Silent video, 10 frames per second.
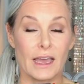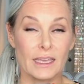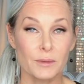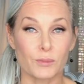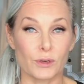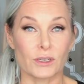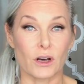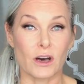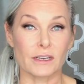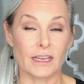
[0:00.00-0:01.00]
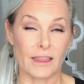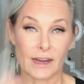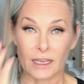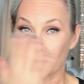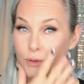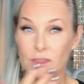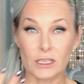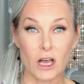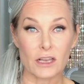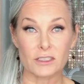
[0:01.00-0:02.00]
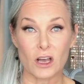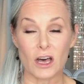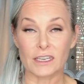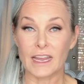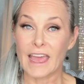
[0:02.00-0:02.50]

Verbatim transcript: I can put it on, and I can put the gloss on,